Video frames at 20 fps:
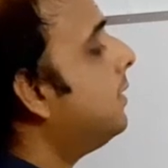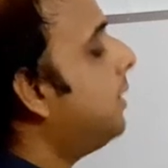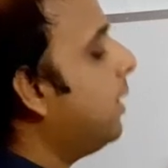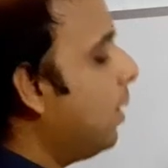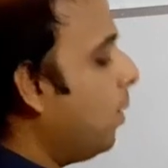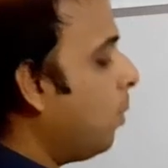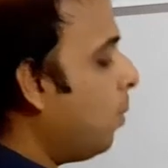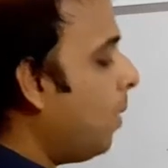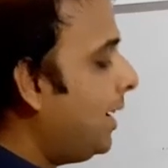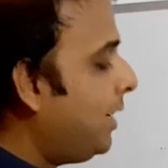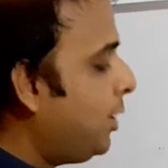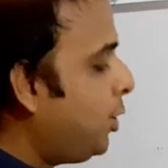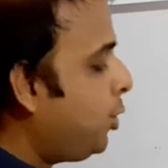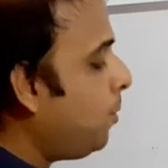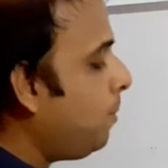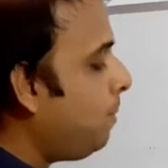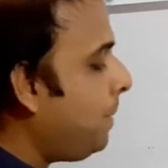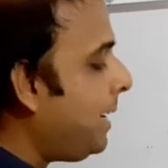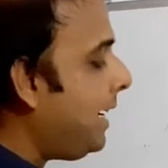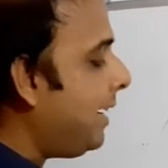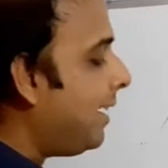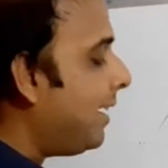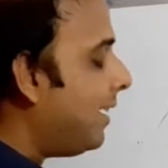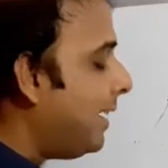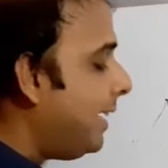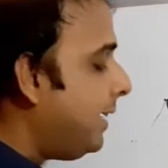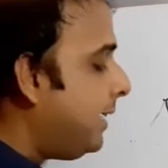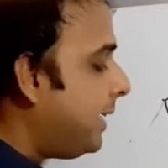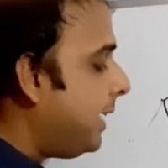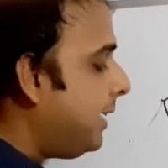what should be
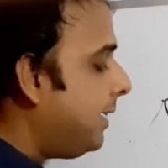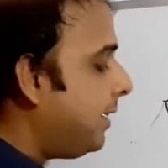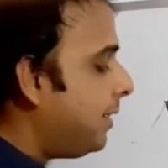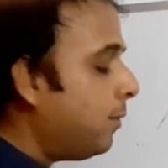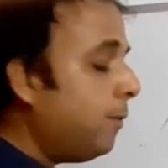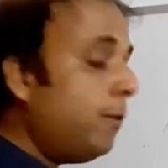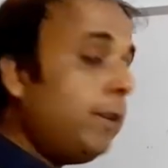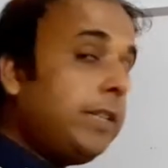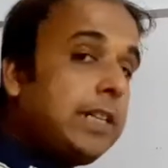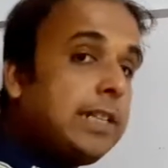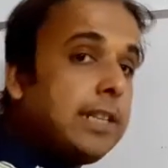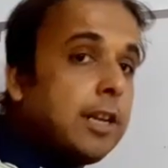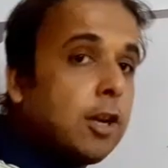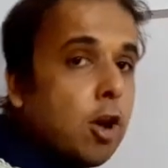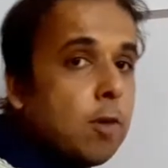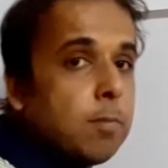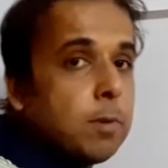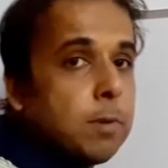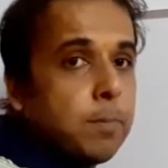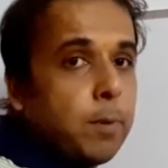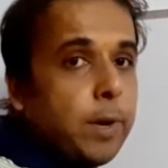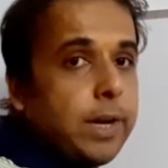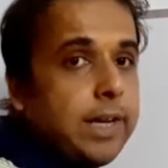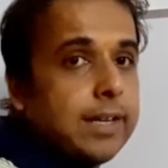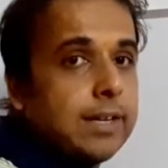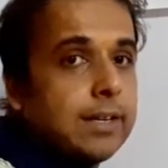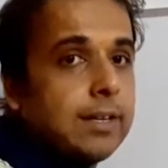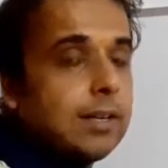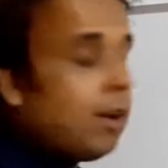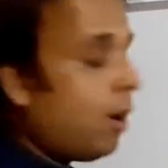written within the common point
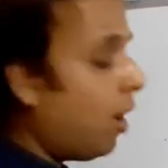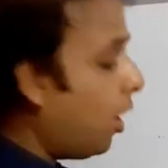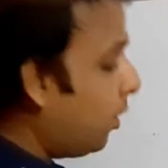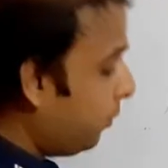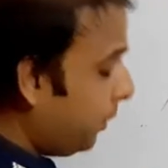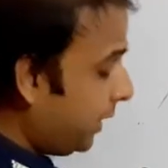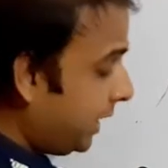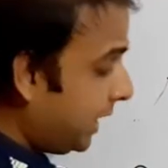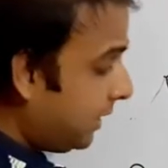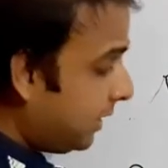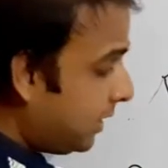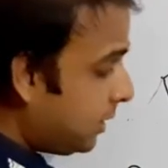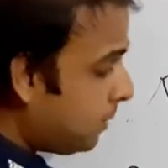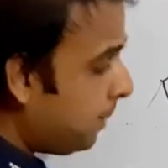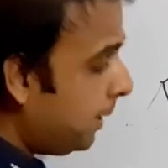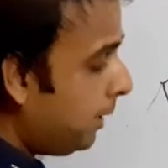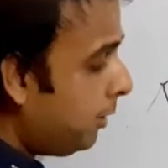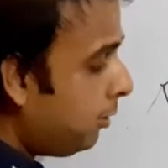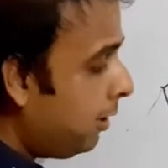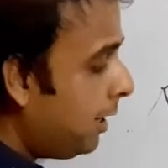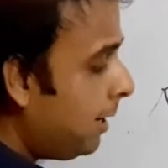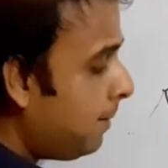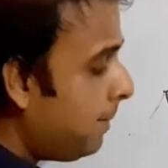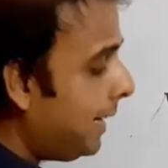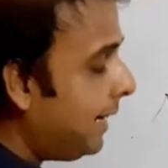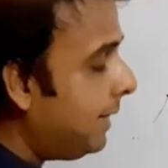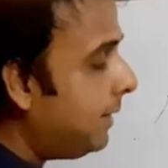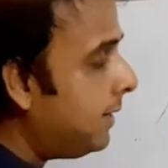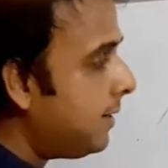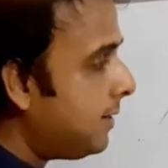or within this particular
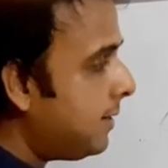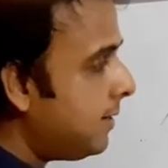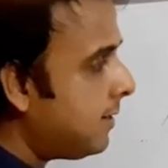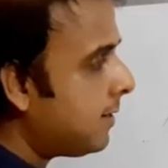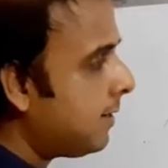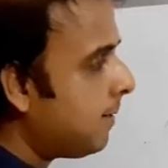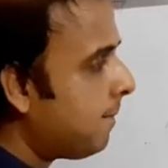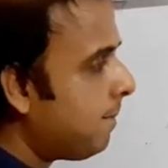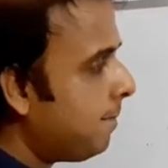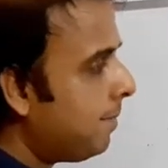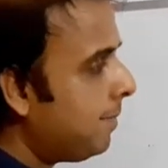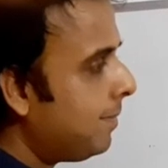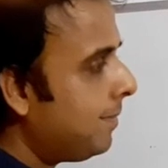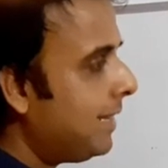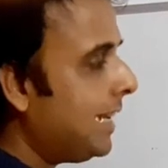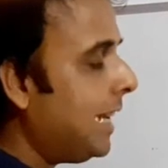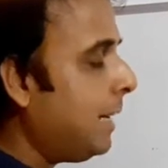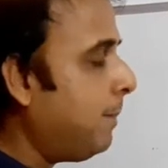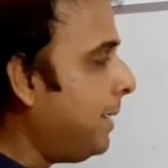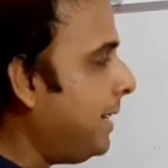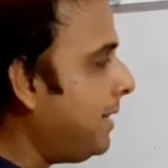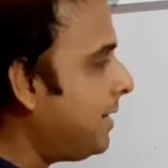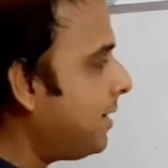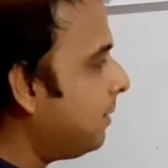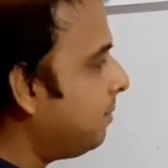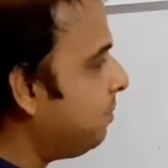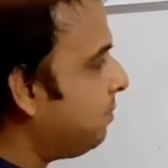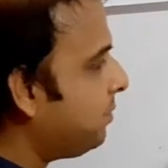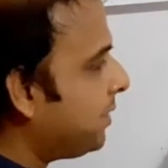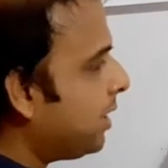parenthesis? That means
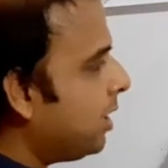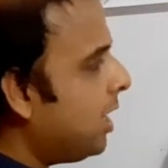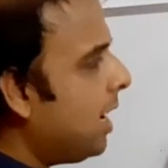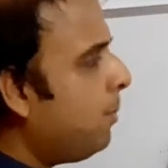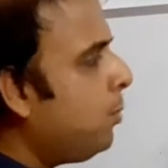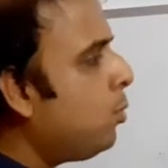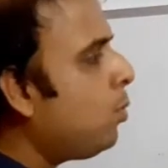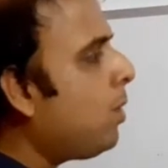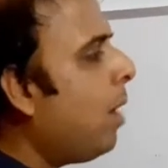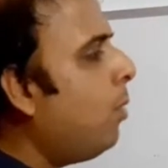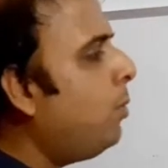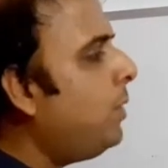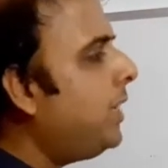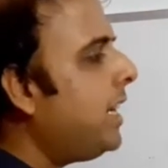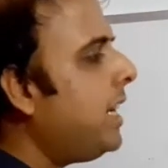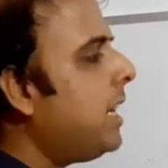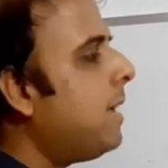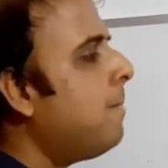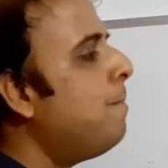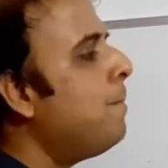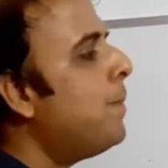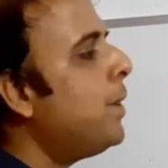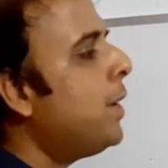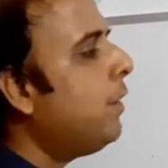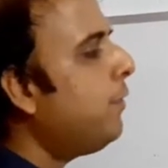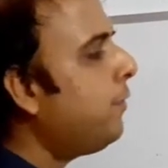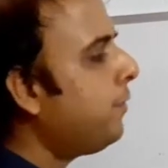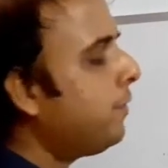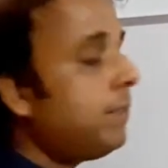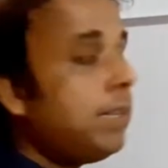you have to count the number
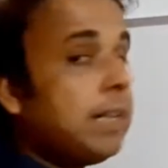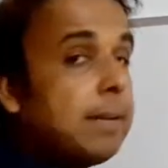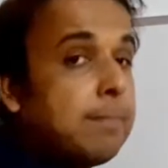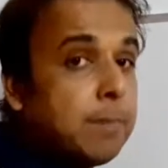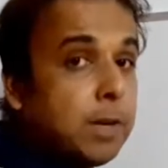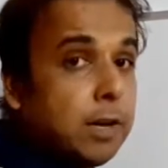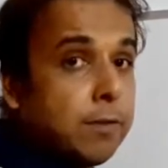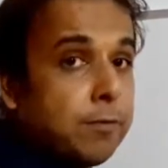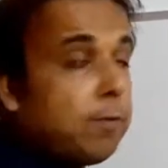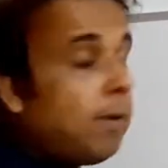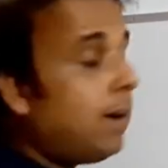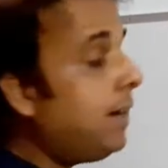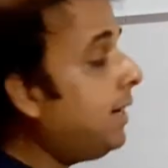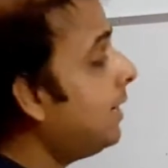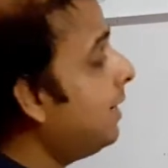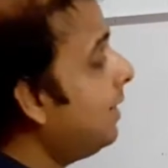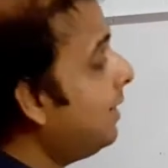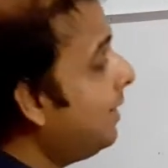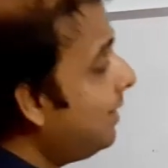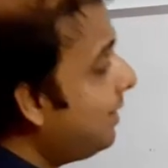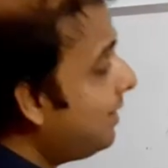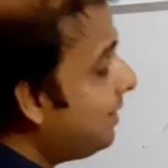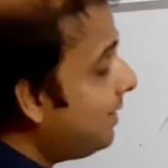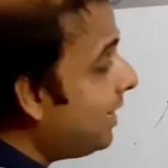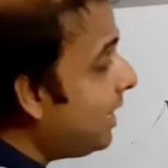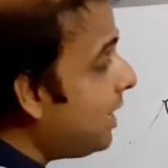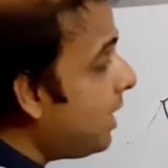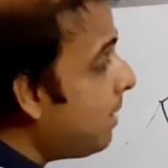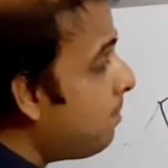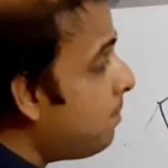of what?
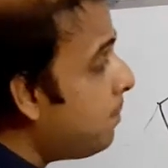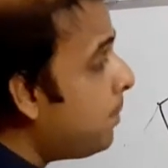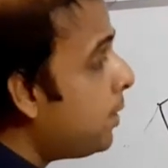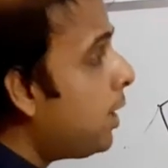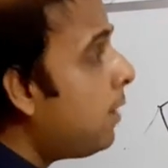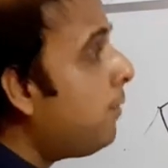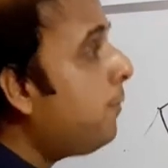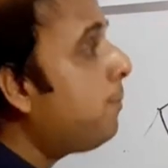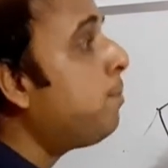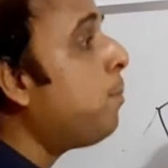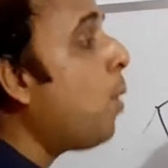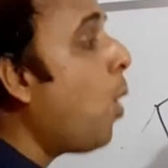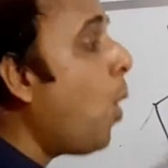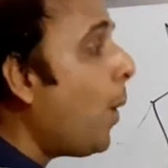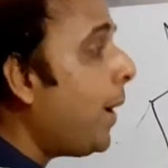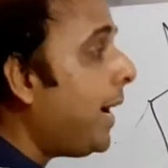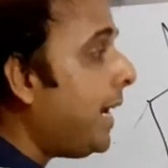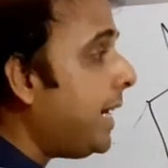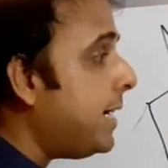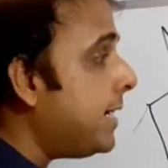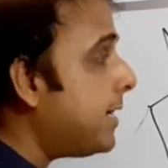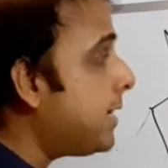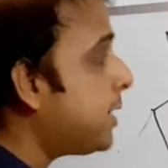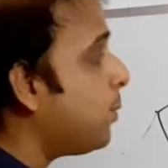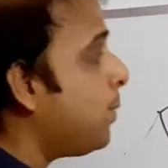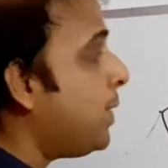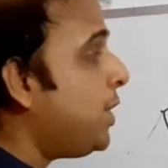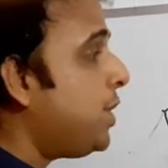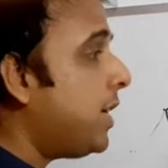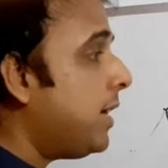The number of points
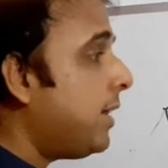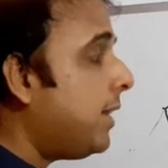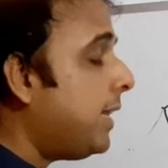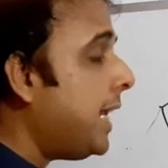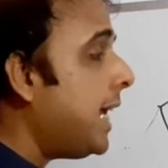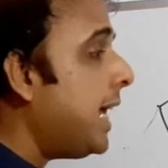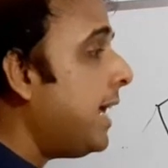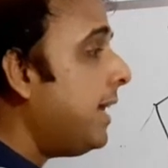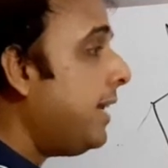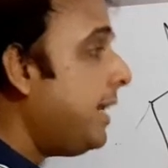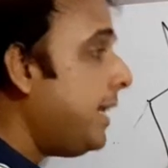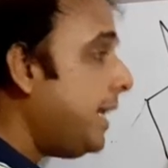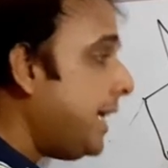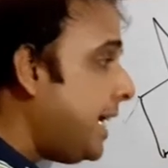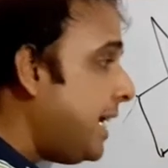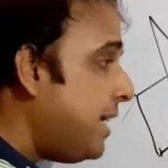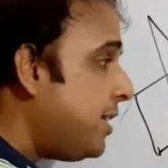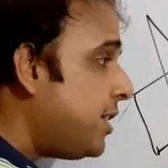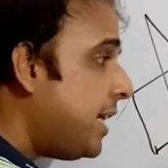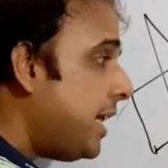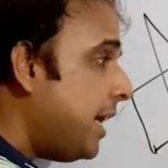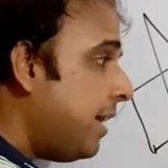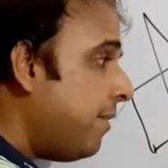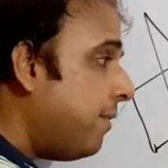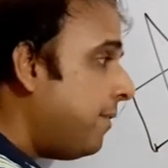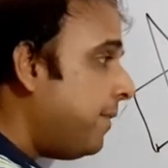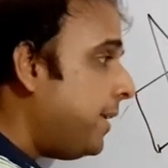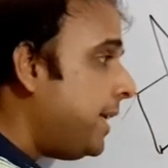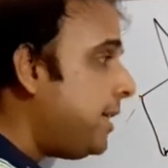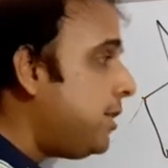which are there in each and
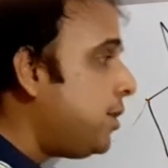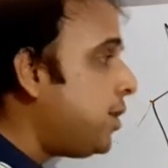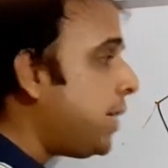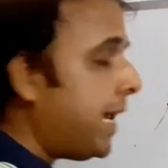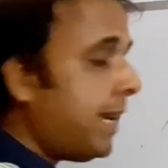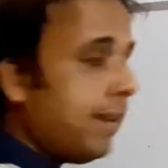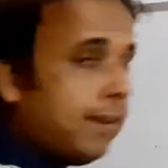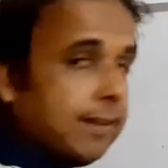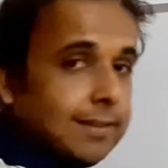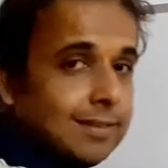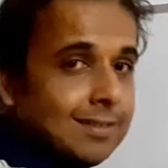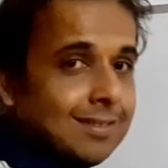every chain.